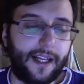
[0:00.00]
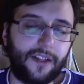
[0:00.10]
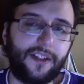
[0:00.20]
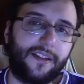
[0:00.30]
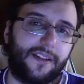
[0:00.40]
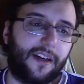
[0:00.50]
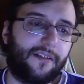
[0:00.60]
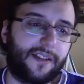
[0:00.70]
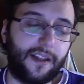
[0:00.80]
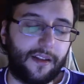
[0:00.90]
And now that the
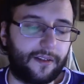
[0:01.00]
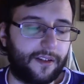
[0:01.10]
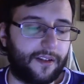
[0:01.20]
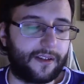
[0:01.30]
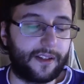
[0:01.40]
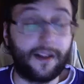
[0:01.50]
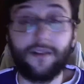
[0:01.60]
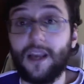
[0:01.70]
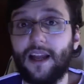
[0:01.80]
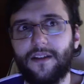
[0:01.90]
DLC,
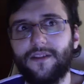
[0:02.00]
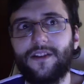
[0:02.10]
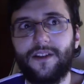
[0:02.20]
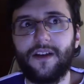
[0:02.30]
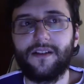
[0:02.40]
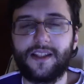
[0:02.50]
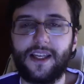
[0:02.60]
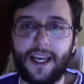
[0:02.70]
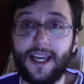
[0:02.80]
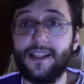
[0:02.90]
not the
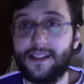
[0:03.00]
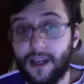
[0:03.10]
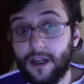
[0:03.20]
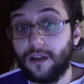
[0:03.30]
DLC is